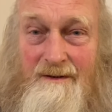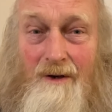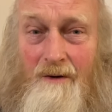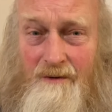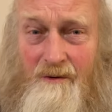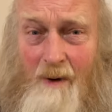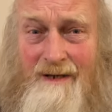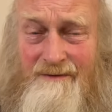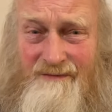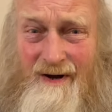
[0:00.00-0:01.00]
not
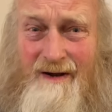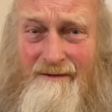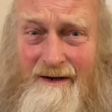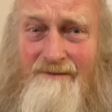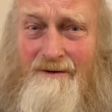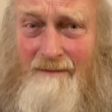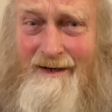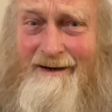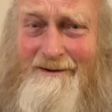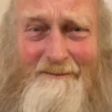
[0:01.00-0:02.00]
quite a £500
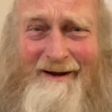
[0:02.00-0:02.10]
million